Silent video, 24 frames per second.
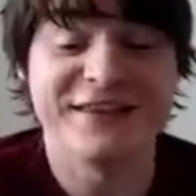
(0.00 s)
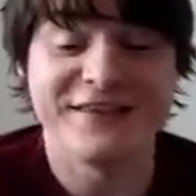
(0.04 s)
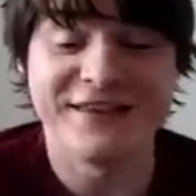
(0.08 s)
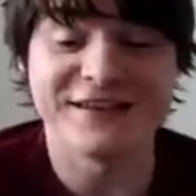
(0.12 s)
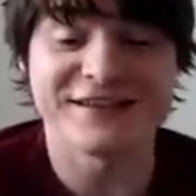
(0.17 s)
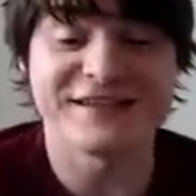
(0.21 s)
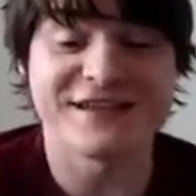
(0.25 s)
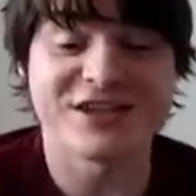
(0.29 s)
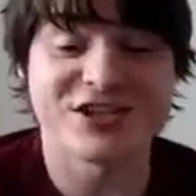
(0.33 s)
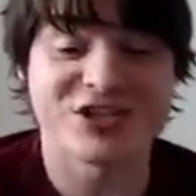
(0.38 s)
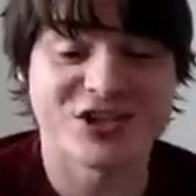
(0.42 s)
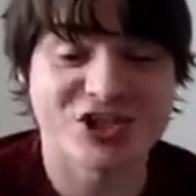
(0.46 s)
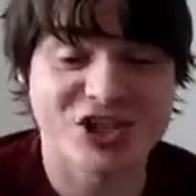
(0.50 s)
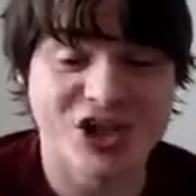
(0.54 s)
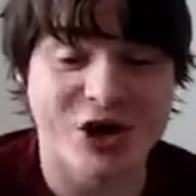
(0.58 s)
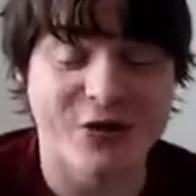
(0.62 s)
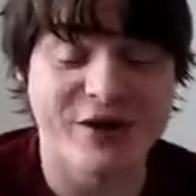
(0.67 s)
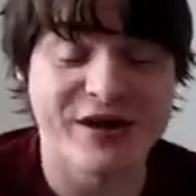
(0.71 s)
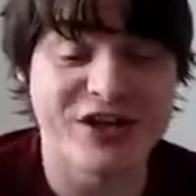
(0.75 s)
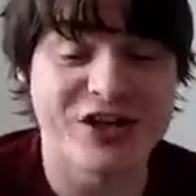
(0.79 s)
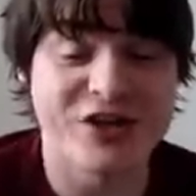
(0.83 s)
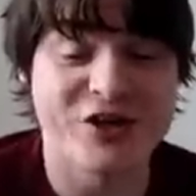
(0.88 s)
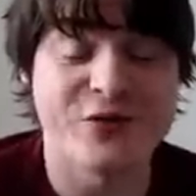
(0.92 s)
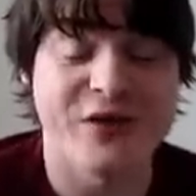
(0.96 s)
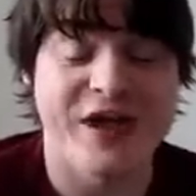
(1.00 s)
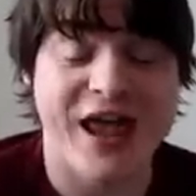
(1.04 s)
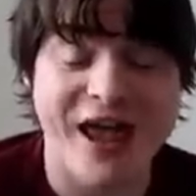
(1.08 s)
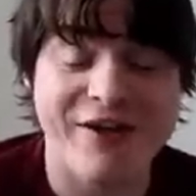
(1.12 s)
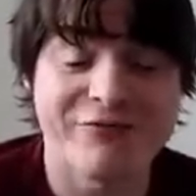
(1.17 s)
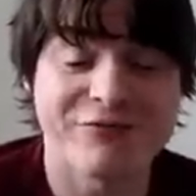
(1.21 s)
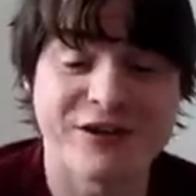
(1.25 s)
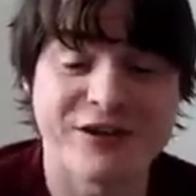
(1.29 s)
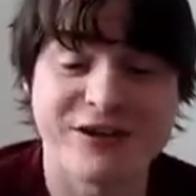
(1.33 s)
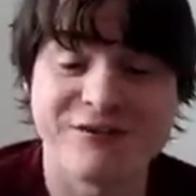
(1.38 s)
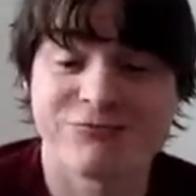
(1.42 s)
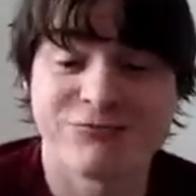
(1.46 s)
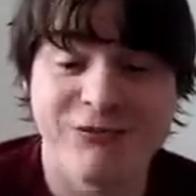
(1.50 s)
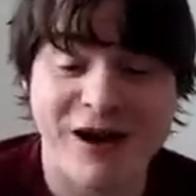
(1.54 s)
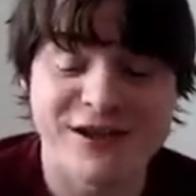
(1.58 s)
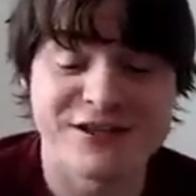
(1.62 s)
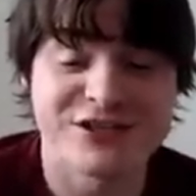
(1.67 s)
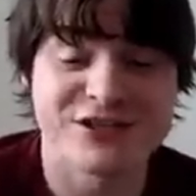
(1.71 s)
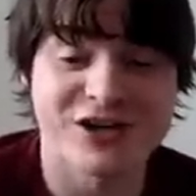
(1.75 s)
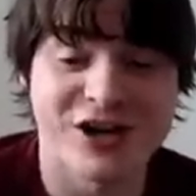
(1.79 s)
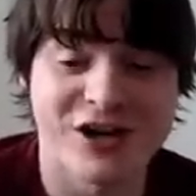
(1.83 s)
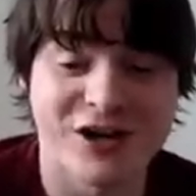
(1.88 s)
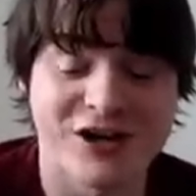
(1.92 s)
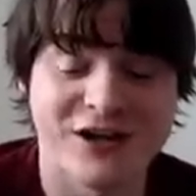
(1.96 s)
This is showing you every
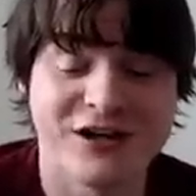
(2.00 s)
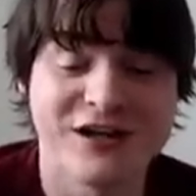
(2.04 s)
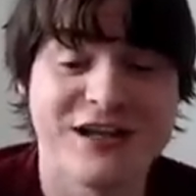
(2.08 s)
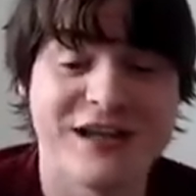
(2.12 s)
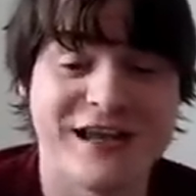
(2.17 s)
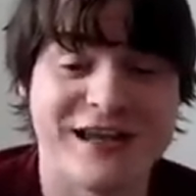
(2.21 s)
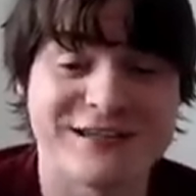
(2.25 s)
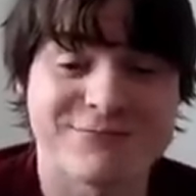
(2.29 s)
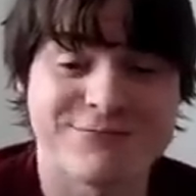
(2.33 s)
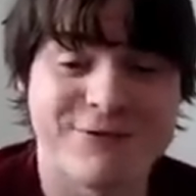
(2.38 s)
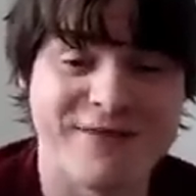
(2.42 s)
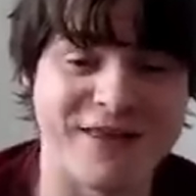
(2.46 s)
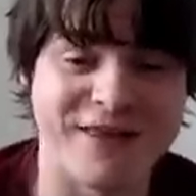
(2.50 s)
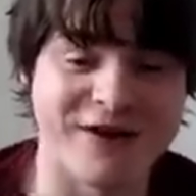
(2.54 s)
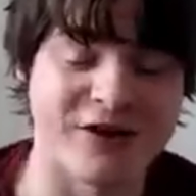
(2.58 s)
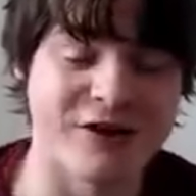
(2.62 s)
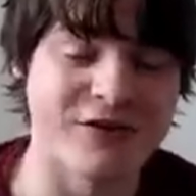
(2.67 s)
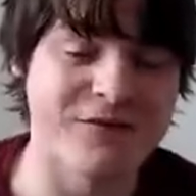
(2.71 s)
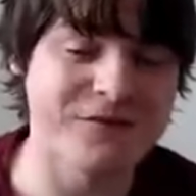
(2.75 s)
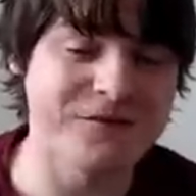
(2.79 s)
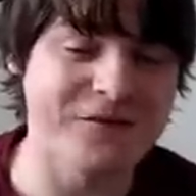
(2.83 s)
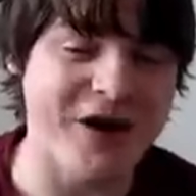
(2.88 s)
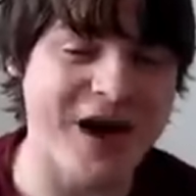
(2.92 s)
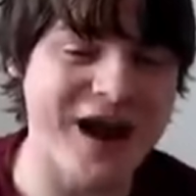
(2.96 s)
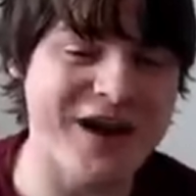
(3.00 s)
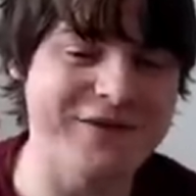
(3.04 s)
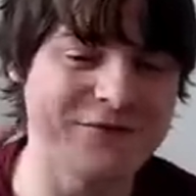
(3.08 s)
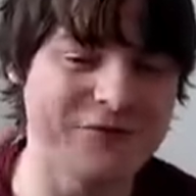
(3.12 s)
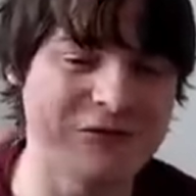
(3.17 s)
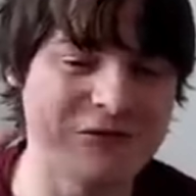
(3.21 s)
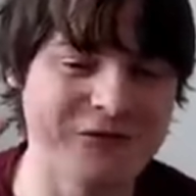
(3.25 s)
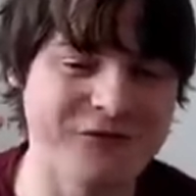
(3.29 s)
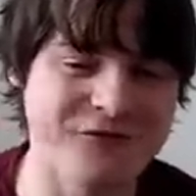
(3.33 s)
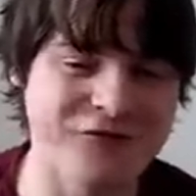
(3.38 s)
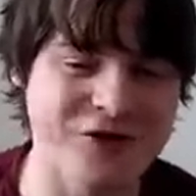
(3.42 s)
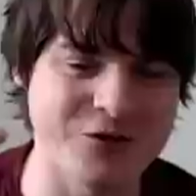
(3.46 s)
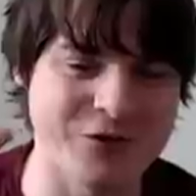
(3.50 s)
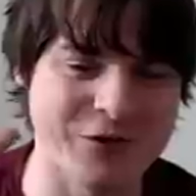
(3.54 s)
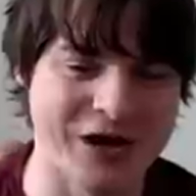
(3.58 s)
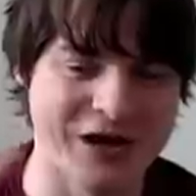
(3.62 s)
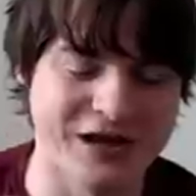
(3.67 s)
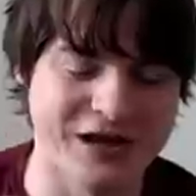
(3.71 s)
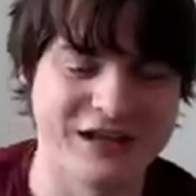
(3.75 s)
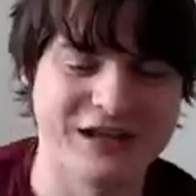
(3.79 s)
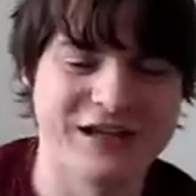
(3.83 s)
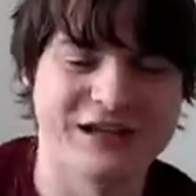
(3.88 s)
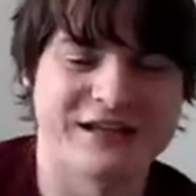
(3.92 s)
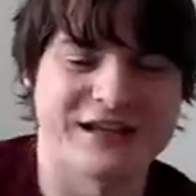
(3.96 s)
red dot is when there are five or
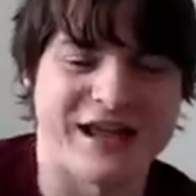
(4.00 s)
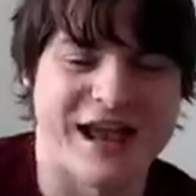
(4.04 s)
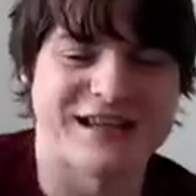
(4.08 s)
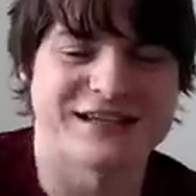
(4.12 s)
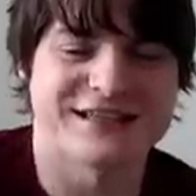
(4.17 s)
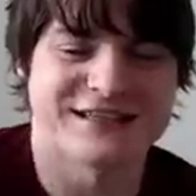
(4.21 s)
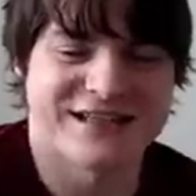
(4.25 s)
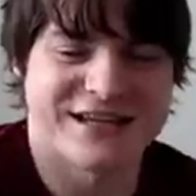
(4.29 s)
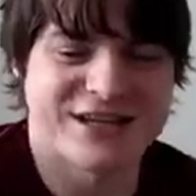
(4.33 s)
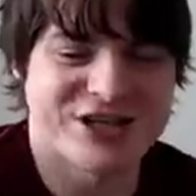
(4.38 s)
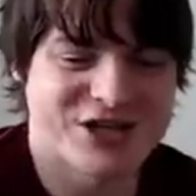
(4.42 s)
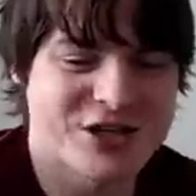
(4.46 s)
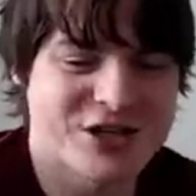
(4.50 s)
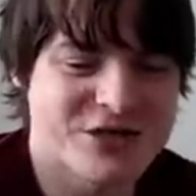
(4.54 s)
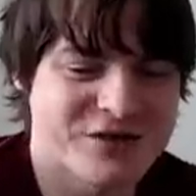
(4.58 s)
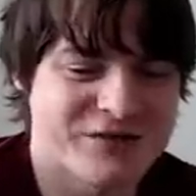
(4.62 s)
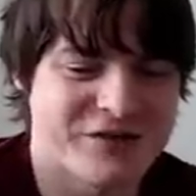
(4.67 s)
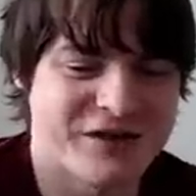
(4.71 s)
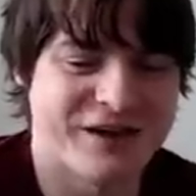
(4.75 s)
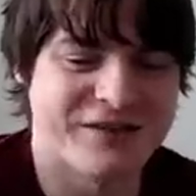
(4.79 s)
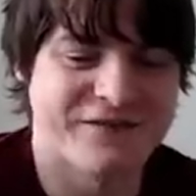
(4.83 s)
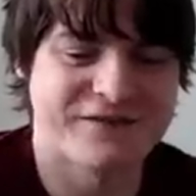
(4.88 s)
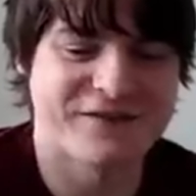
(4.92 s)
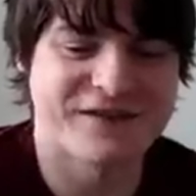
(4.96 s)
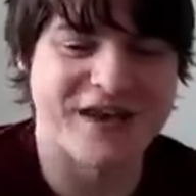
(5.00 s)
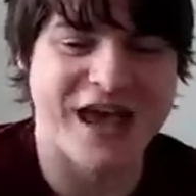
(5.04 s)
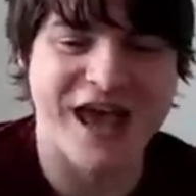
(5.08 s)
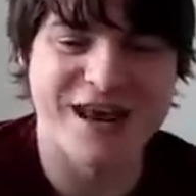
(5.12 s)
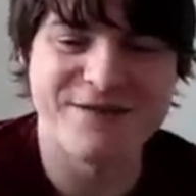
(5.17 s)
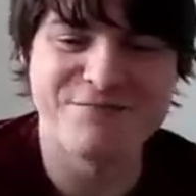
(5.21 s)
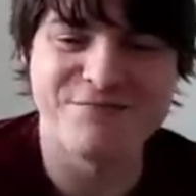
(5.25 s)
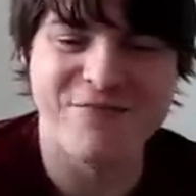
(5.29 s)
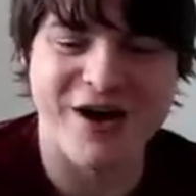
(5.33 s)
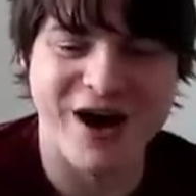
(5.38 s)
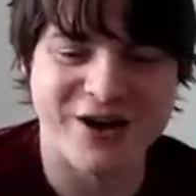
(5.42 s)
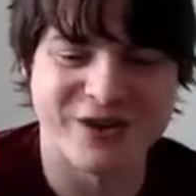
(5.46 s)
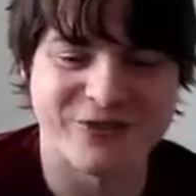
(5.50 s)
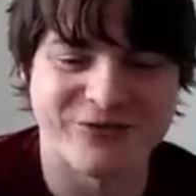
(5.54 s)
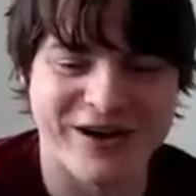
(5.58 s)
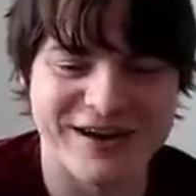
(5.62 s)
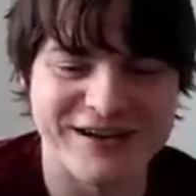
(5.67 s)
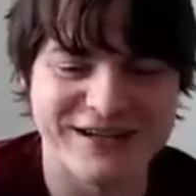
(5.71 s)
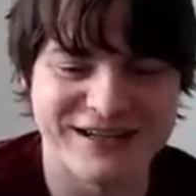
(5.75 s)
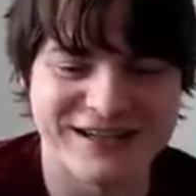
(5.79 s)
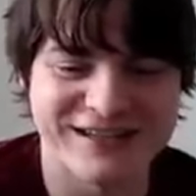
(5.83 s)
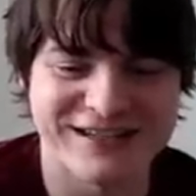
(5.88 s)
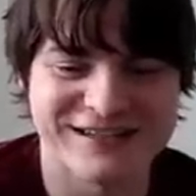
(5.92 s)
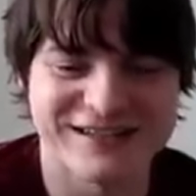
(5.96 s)
fewer gas stations within a 10-mile
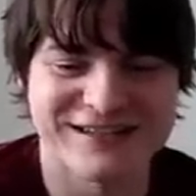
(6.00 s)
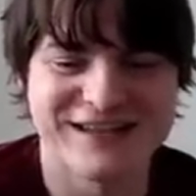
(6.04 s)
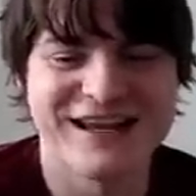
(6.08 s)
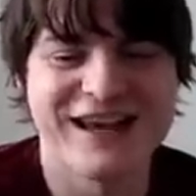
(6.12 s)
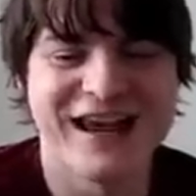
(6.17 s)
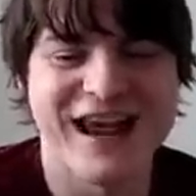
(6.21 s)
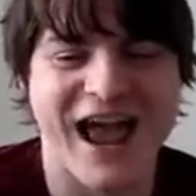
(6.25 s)
radius.